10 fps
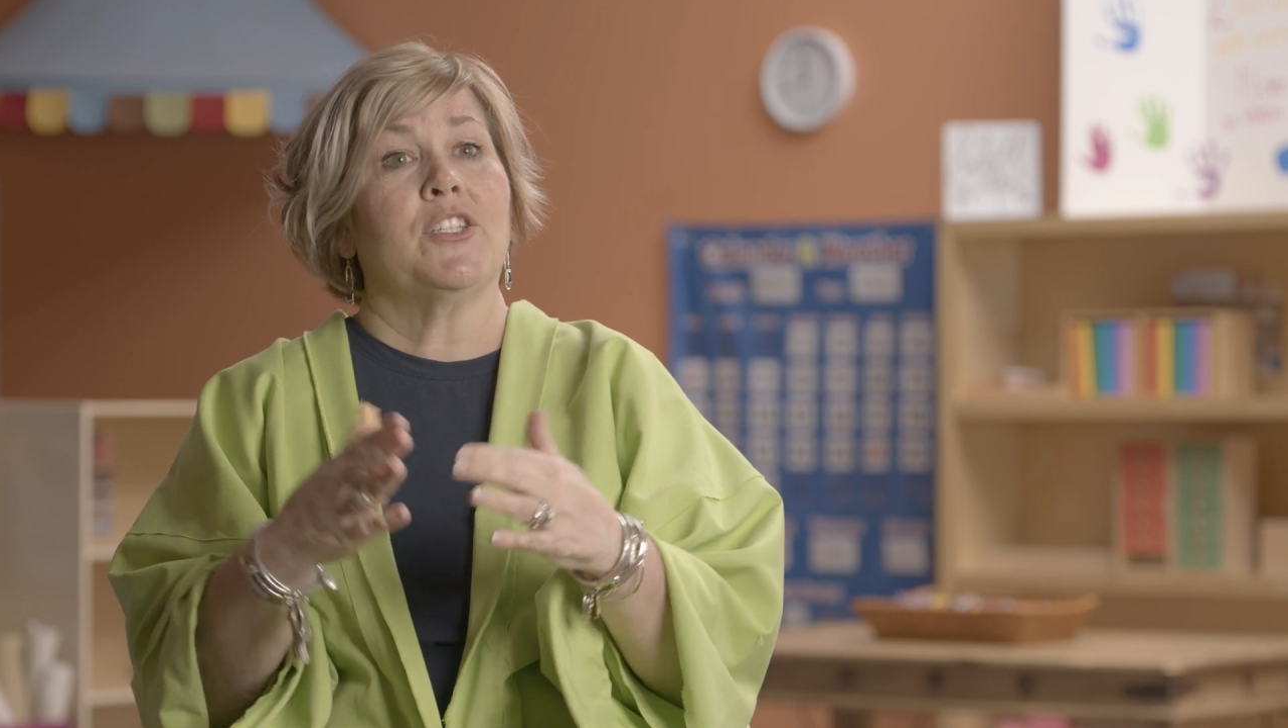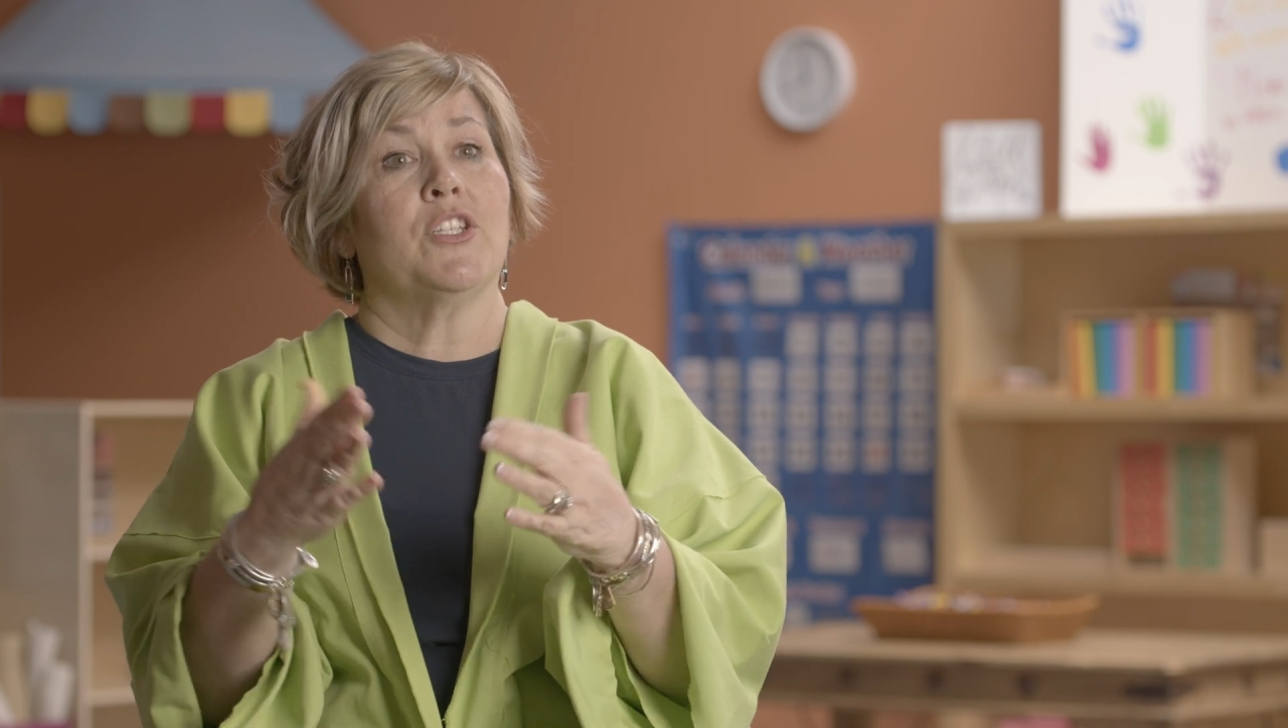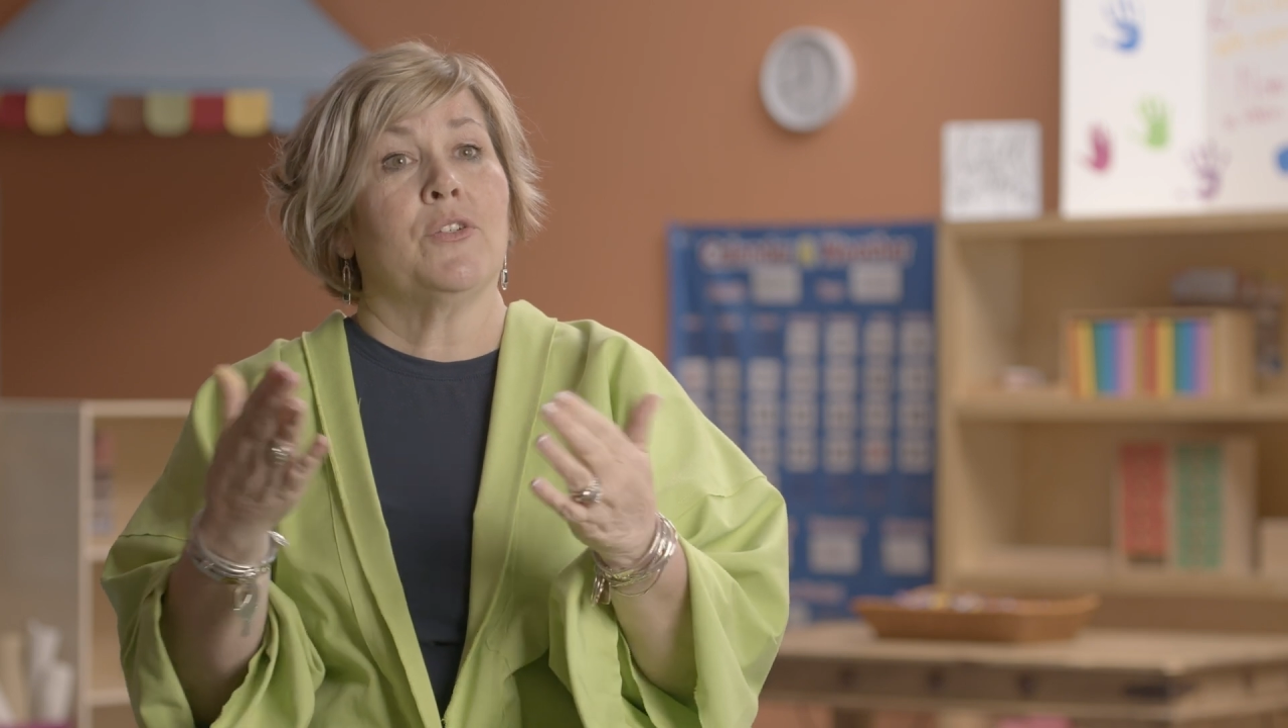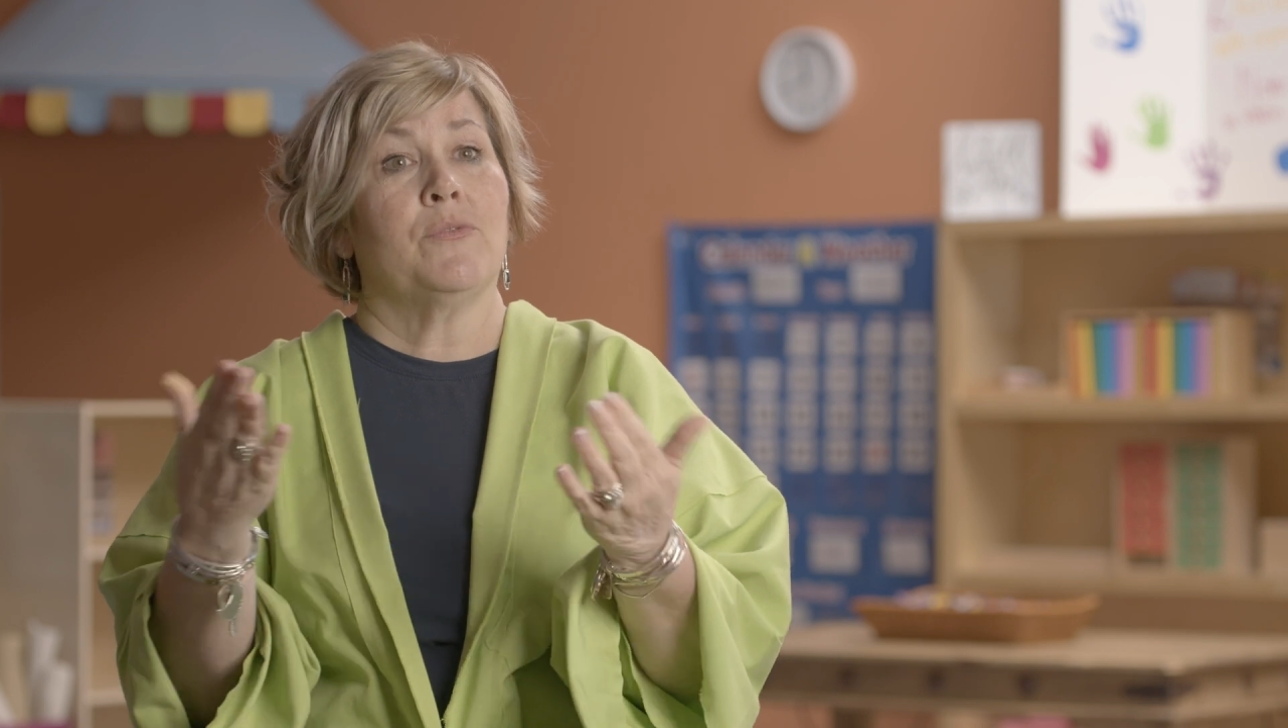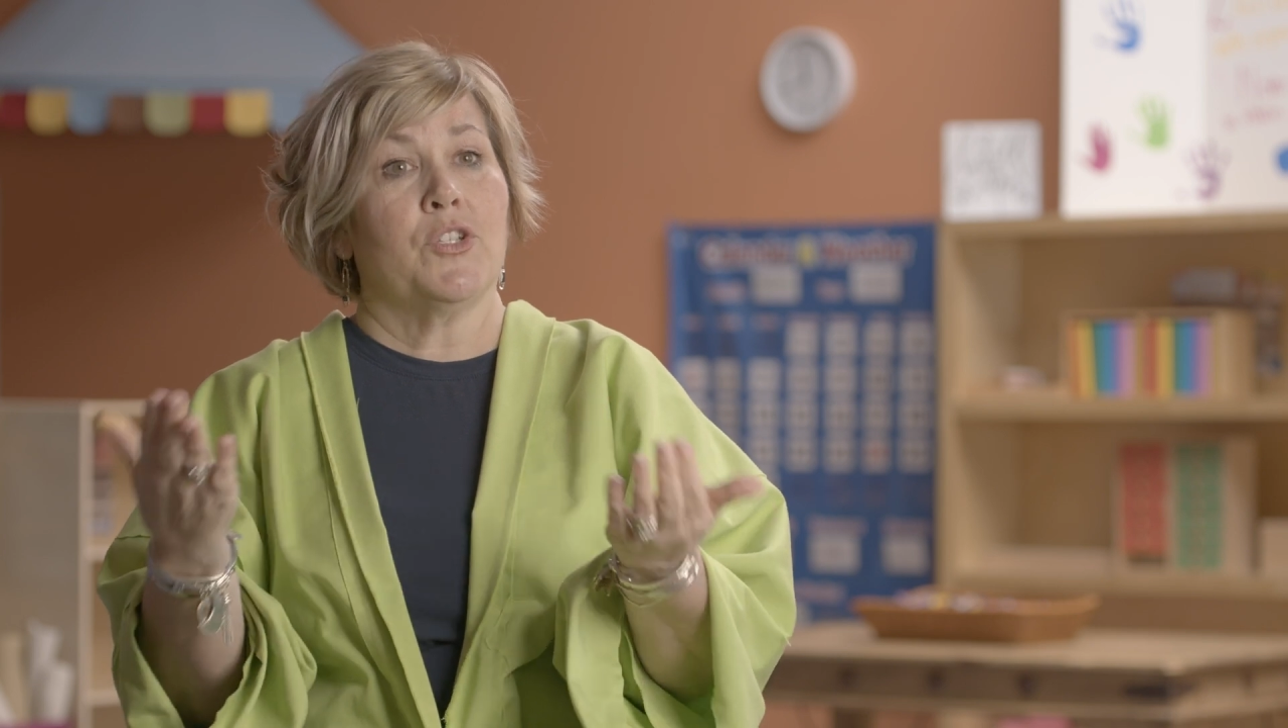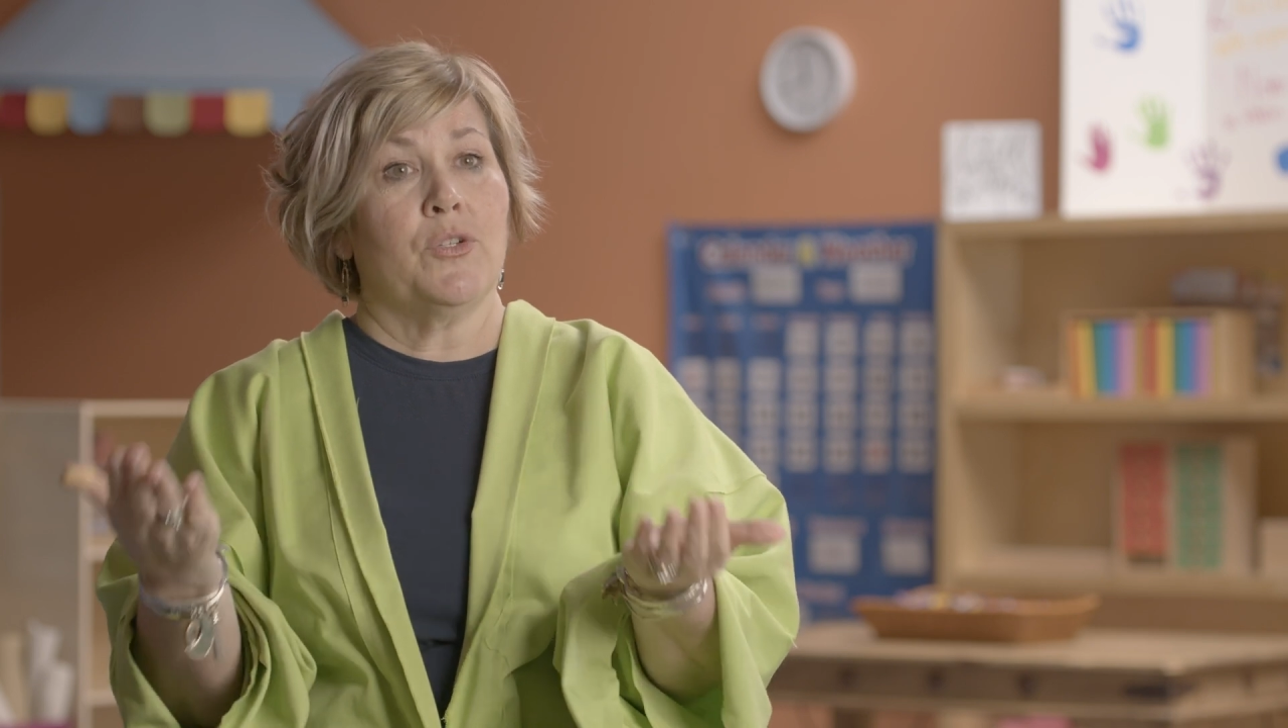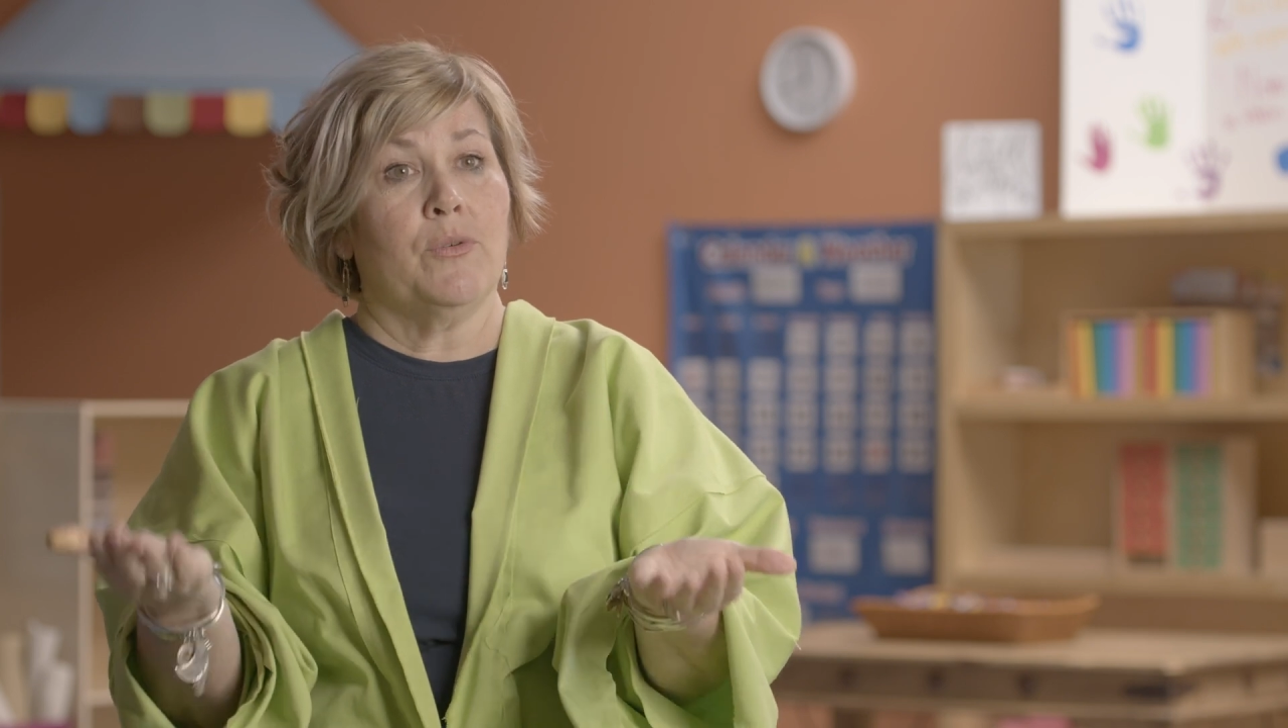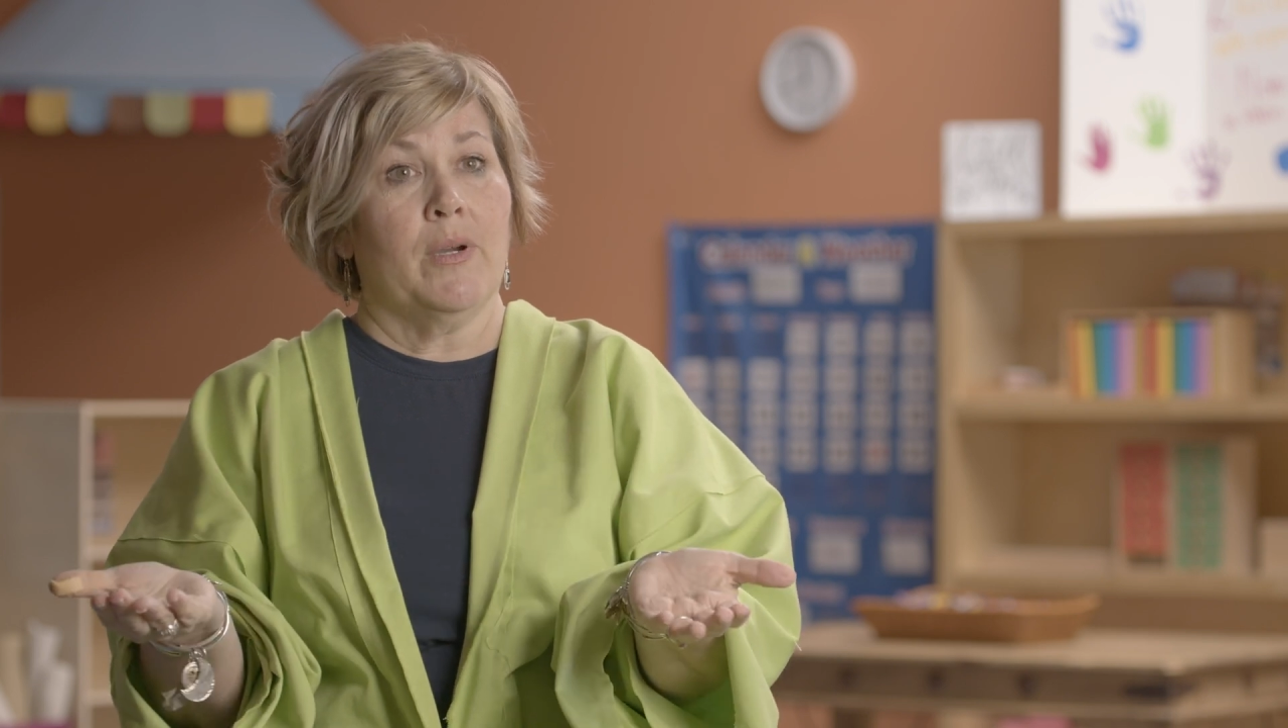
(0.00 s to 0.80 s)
to 2